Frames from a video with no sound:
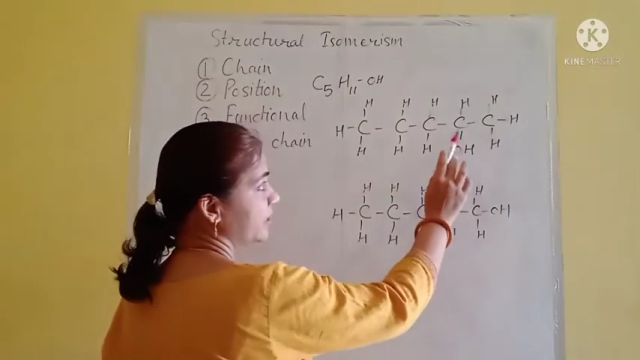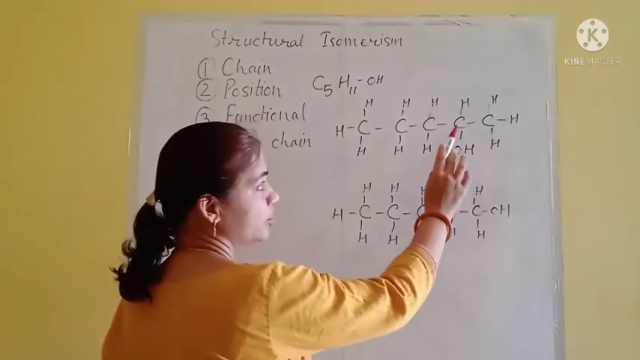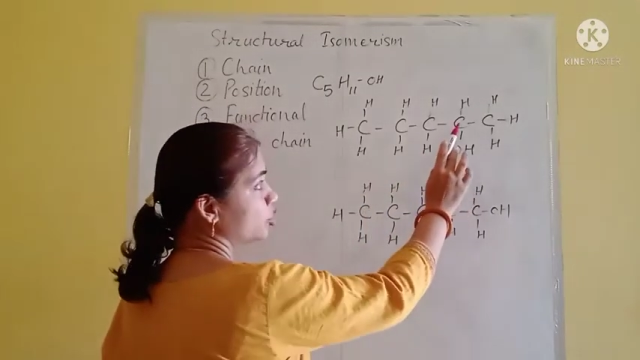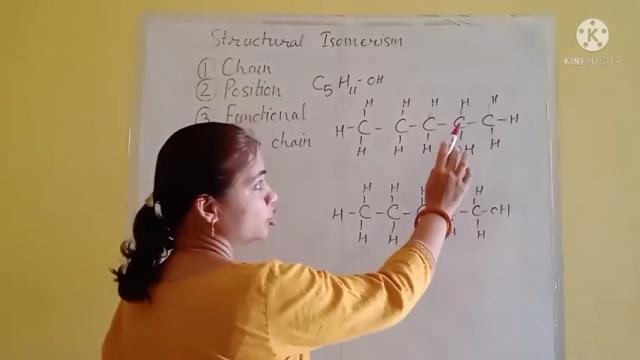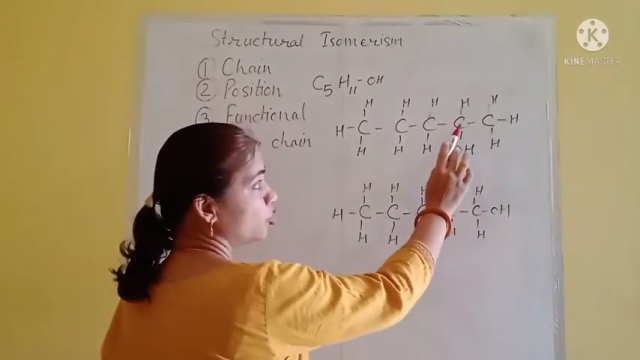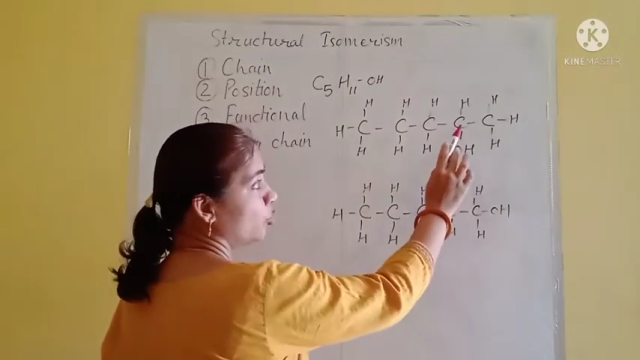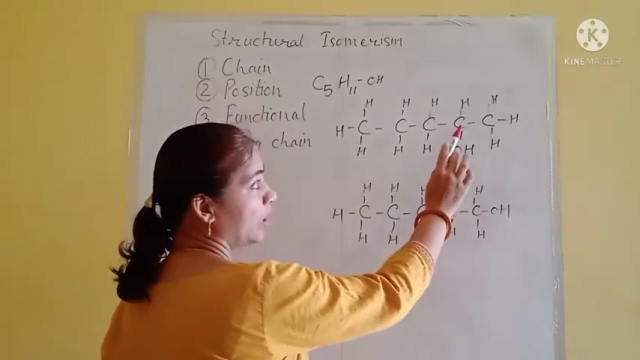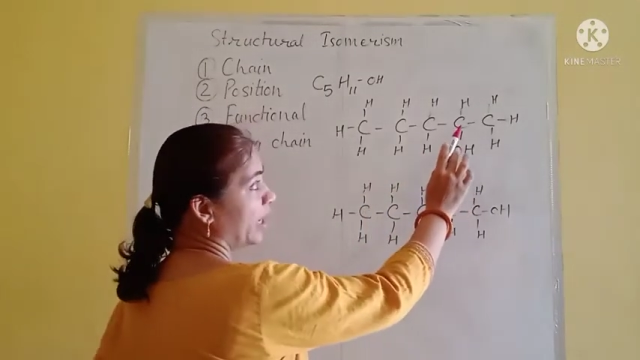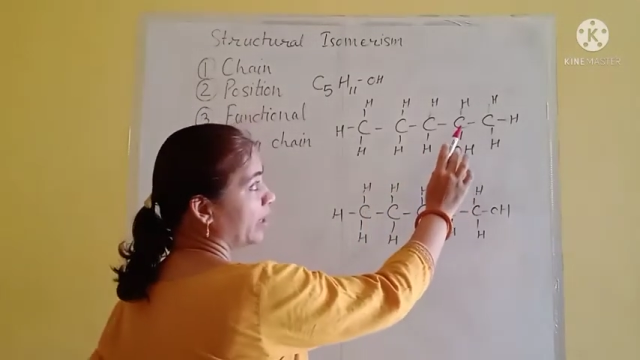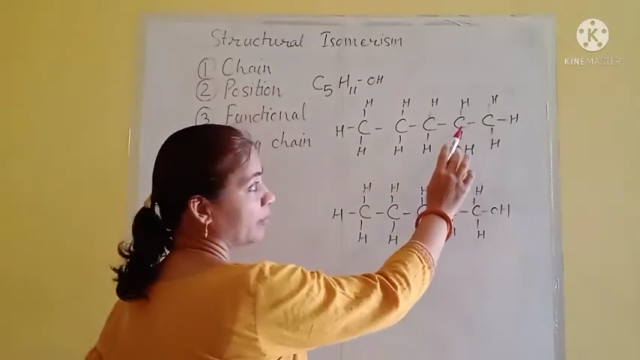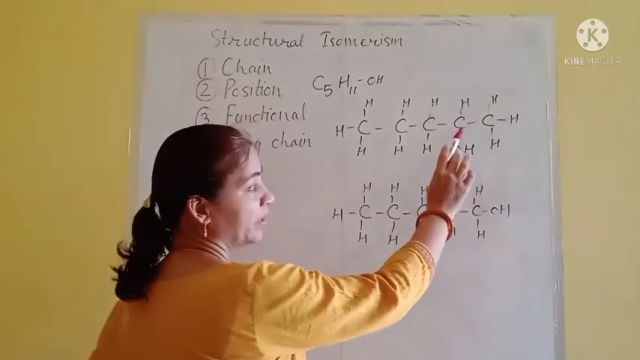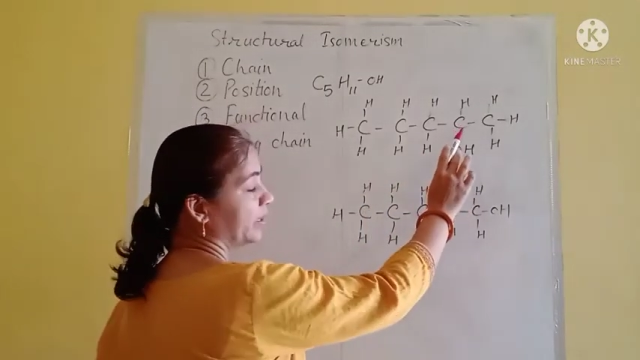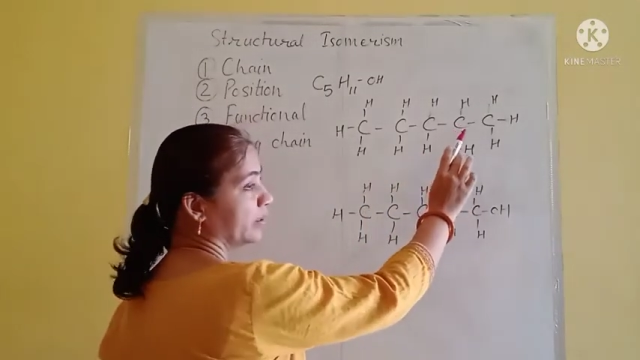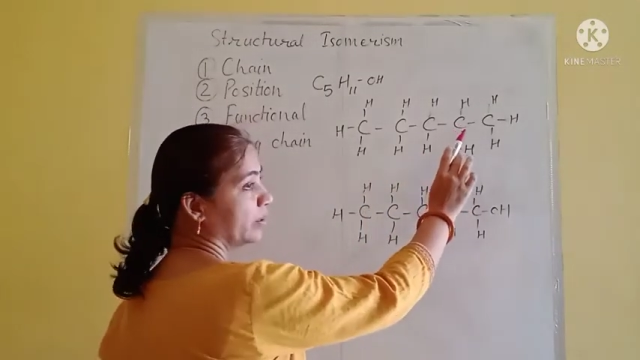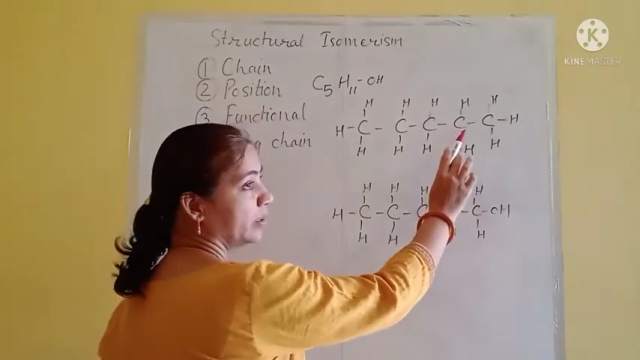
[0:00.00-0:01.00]
is 2
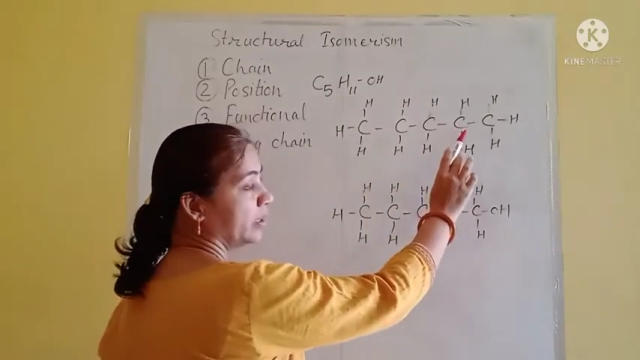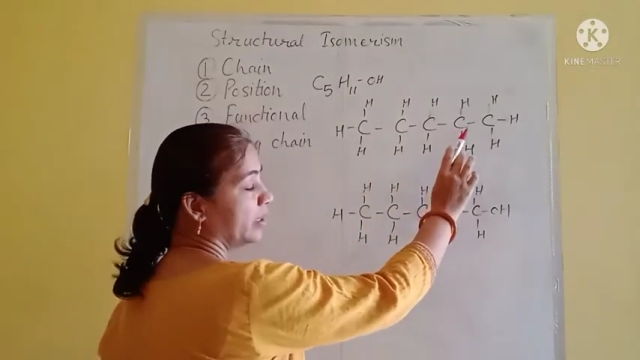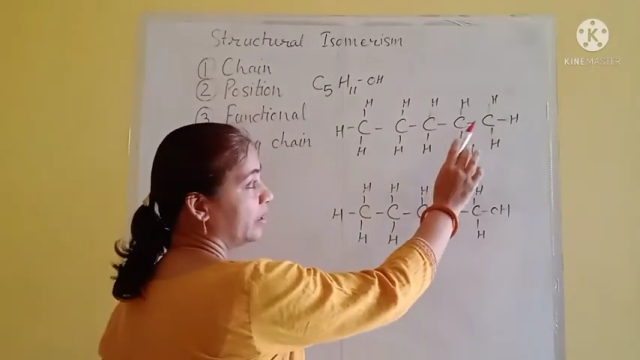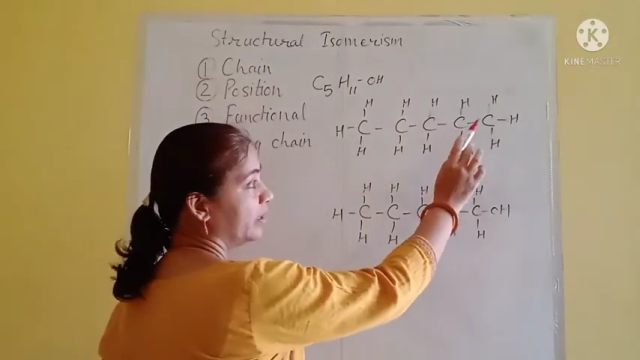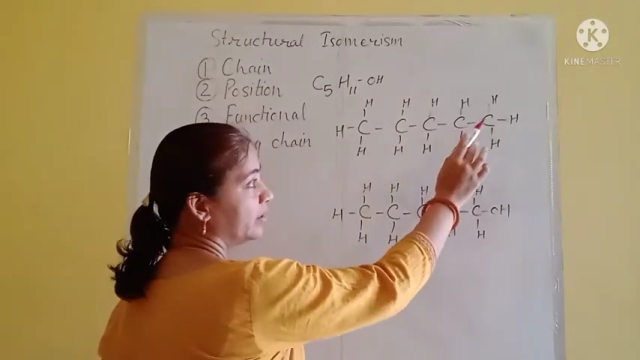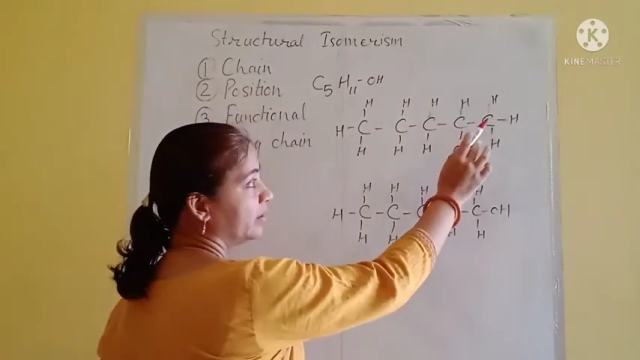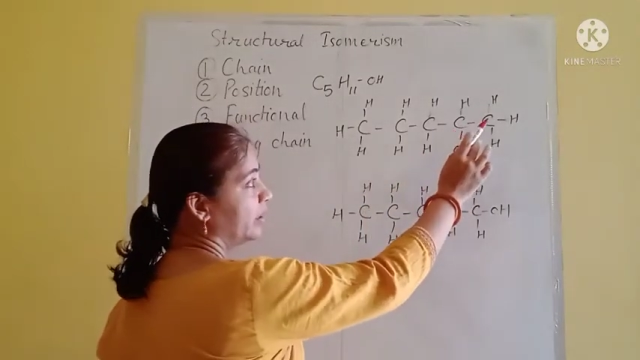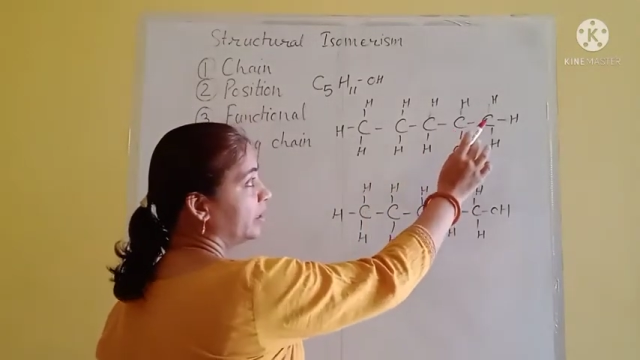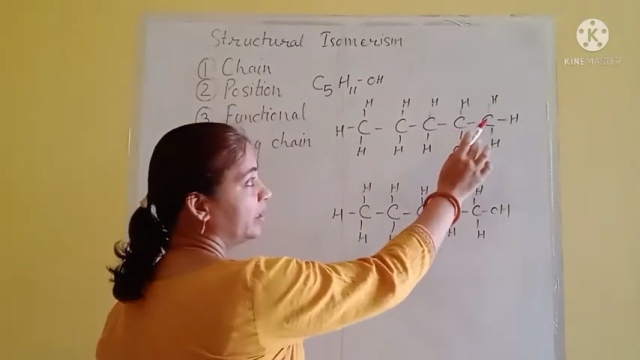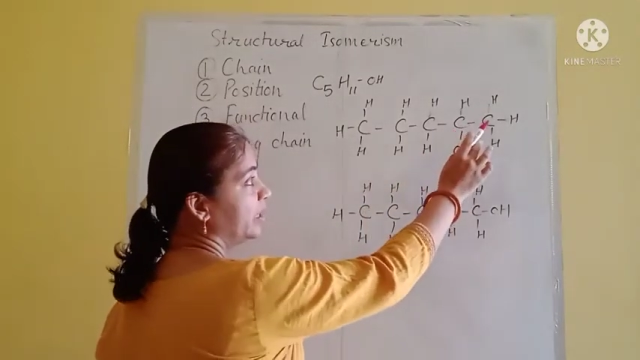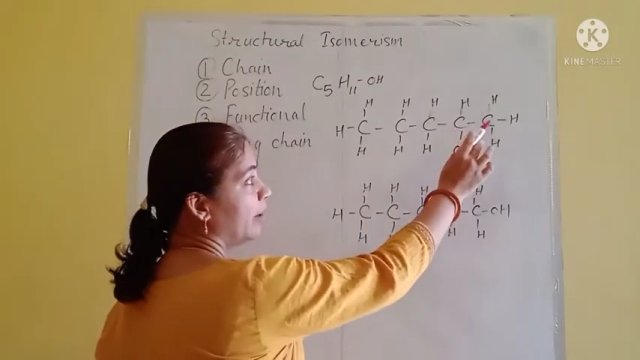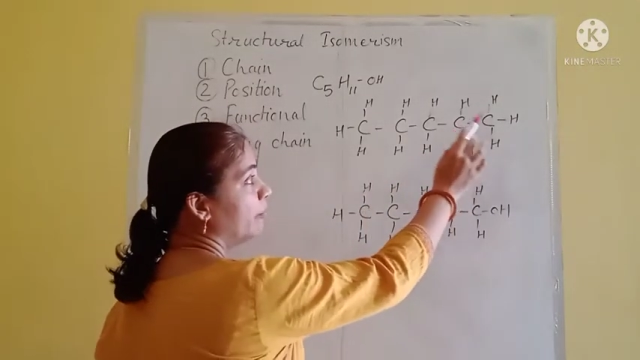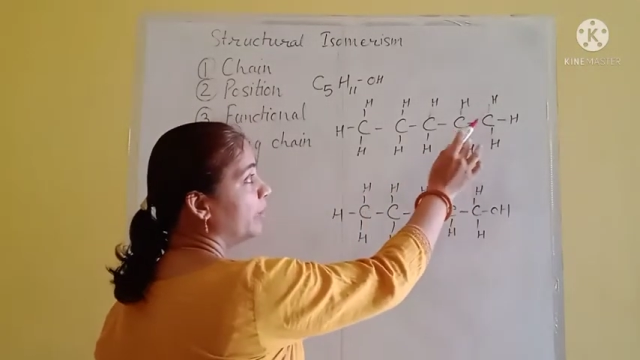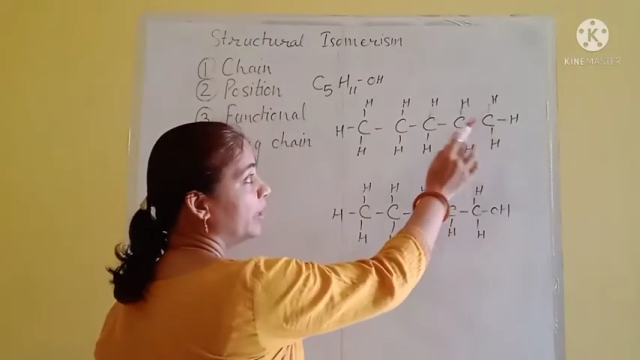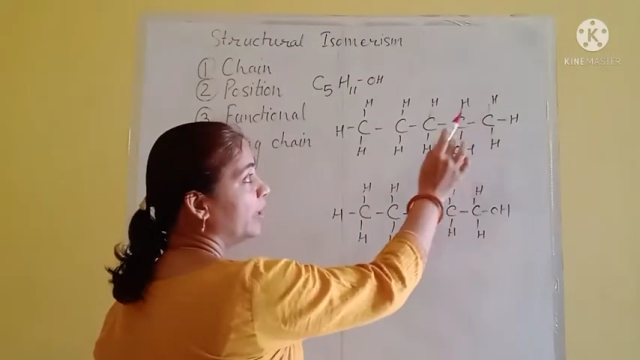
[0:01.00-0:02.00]
carbon. The
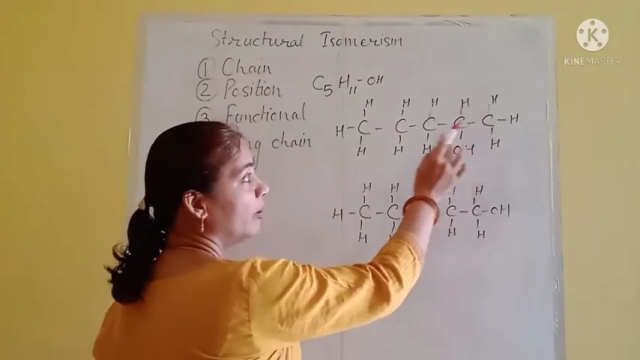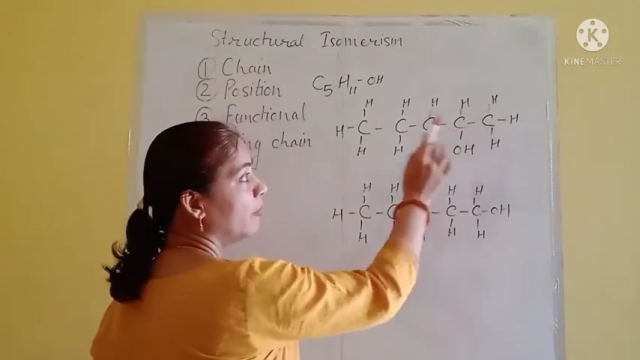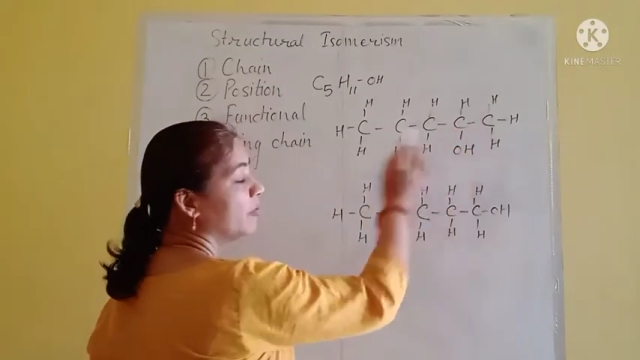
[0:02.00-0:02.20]
numbering